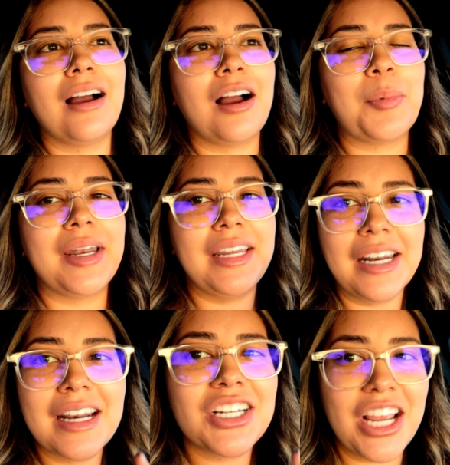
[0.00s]
Um, I
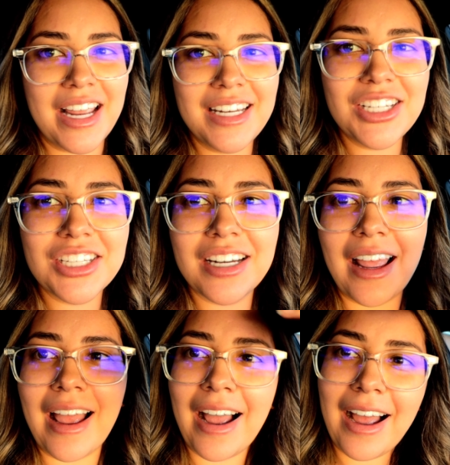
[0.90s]
needed a change
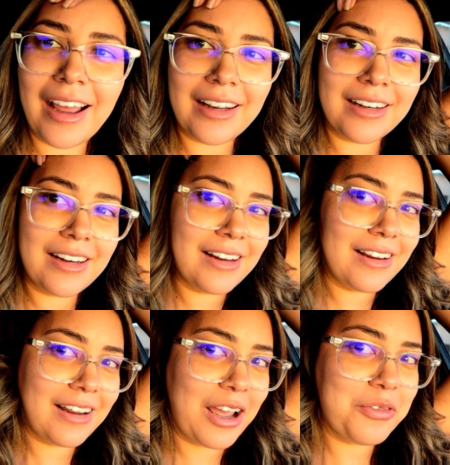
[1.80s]
and
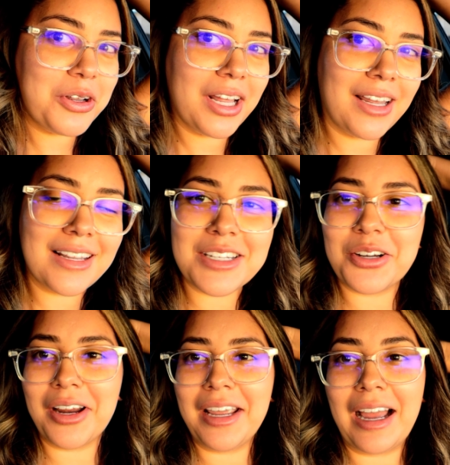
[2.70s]
I feel like it's
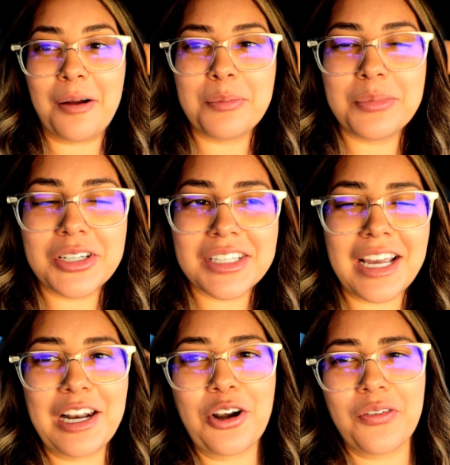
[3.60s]
great. I'm just
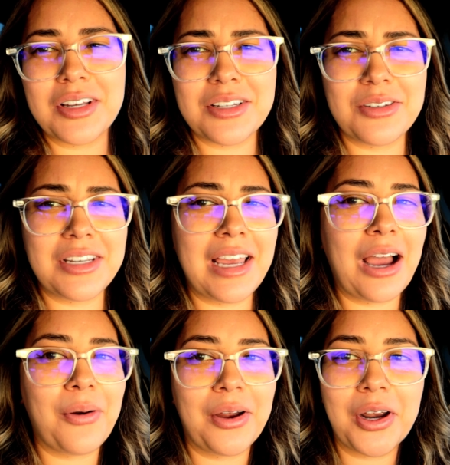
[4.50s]
kind of nervous to see
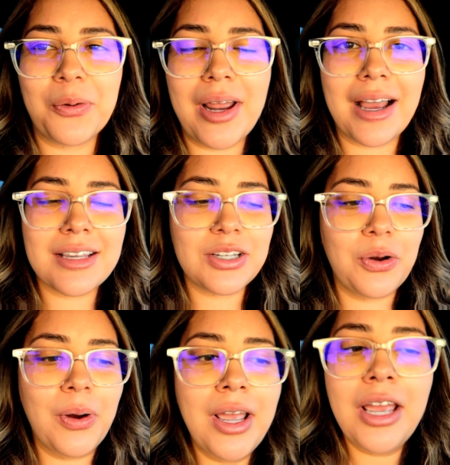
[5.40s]
how Eric reacts.
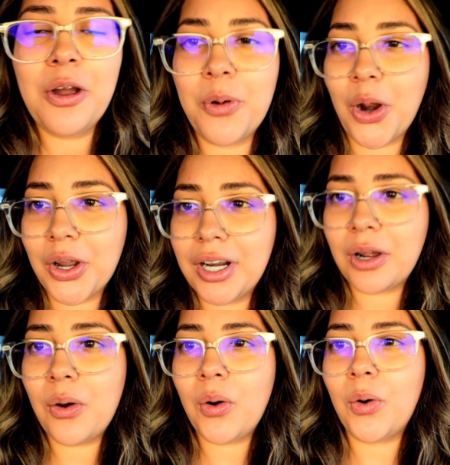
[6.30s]
So we are going
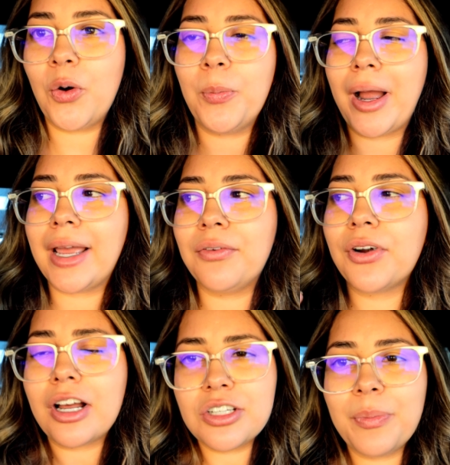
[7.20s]
to go home. I
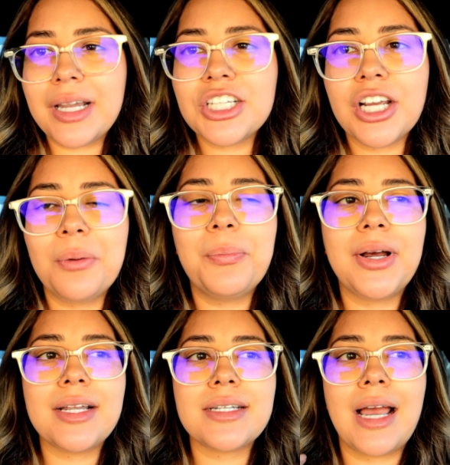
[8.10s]
forgot to mention,
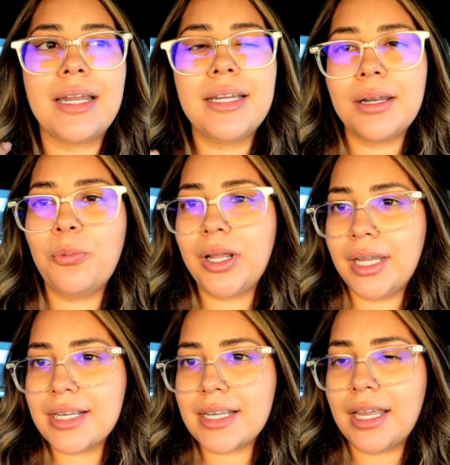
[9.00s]
but I did
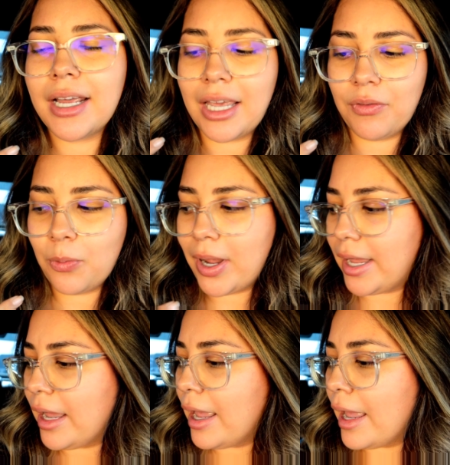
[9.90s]
win this in a
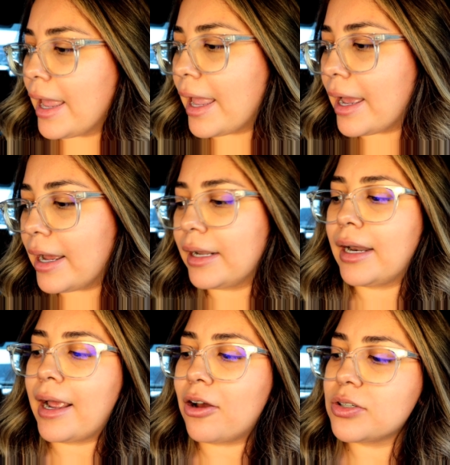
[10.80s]
giveaway. And I